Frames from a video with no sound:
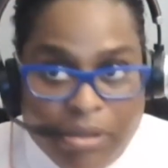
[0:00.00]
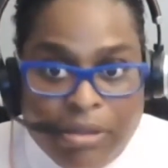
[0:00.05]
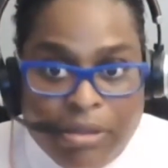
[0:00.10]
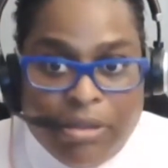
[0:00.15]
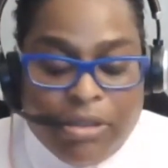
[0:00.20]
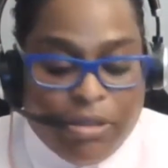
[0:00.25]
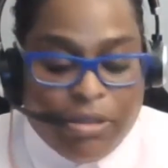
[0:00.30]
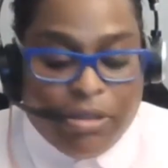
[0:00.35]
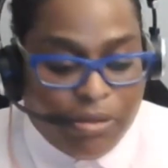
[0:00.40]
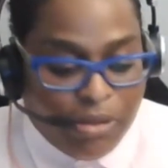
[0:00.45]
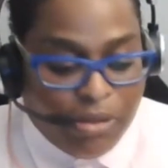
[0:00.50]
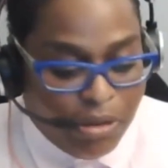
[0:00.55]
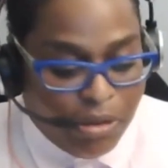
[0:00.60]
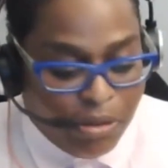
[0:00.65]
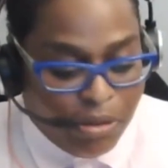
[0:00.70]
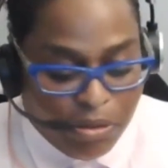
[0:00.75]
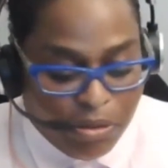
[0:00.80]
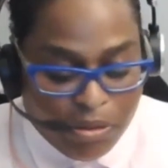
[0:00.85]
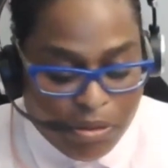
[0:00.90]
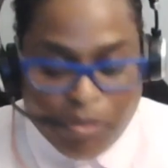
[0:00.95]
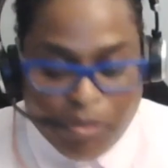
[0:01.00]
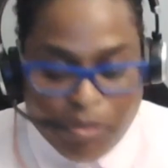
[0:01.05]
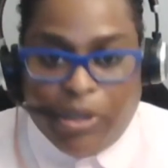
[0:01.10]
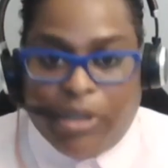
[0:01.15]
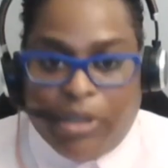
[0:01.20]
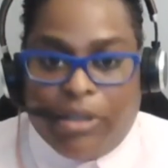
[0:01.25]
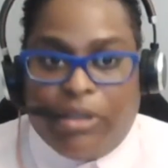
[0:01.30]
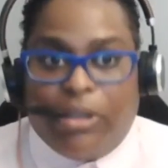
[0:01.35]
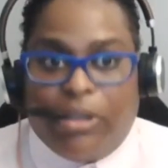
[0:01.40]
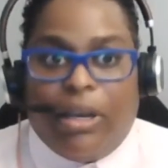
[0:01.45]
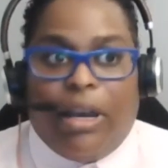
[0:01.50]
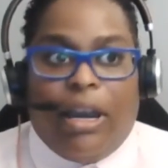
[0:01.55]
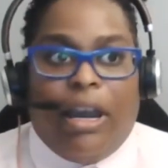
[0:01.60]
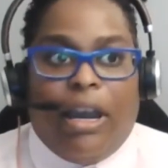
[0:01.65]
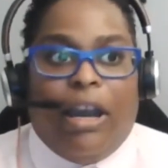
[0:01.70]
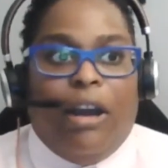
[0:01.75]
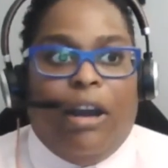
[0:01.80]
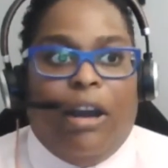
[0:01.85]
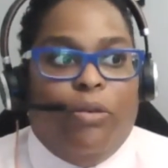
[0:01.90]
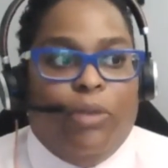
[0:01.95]
to do with
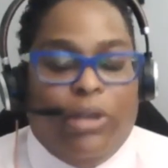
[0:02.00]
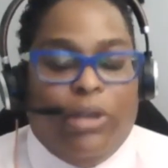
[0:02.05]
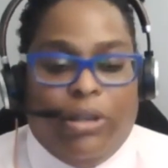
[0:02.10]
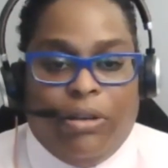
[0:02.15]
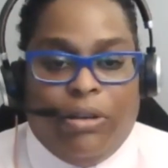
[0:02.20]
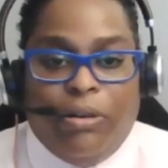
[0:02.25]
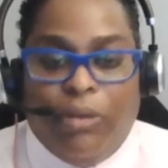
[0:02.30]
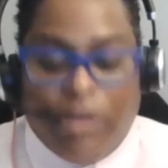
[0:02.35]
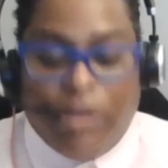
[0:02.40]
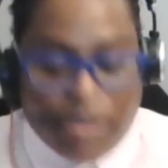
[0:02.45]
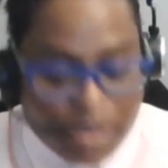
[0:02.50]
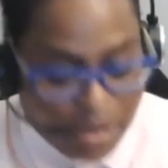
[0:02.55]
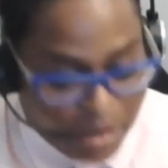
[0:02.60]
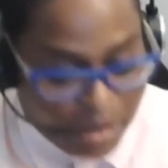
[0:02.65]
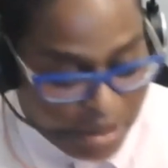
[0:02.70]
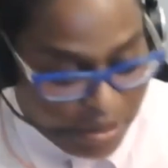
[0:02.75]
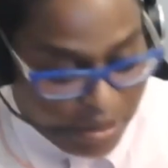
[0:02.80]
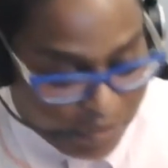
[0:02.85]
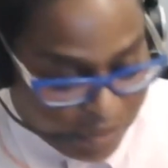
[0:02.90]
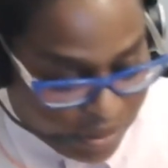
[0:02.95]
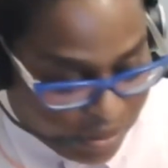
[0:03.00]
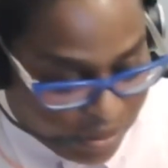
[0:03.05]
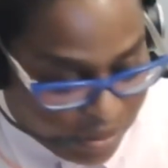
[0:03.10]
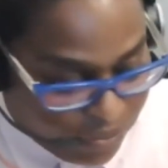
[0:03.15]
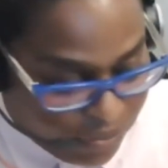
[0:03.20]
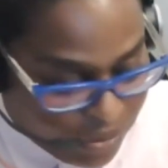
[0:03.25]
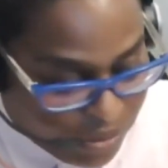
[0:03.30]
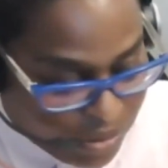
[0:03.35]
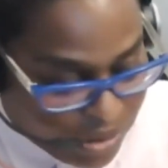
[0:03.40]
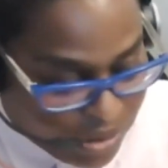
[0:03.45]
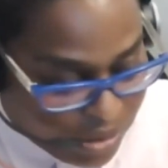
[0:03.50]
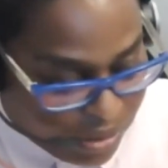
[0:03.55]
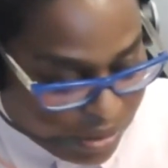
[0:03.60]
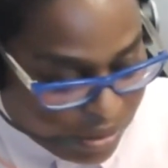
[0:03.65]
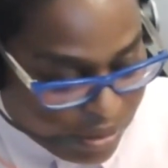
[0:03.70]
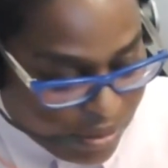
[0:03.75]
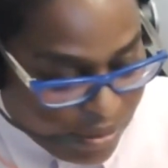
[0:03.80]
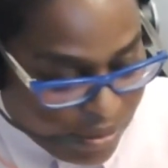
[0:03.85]
how we are going to live in the future.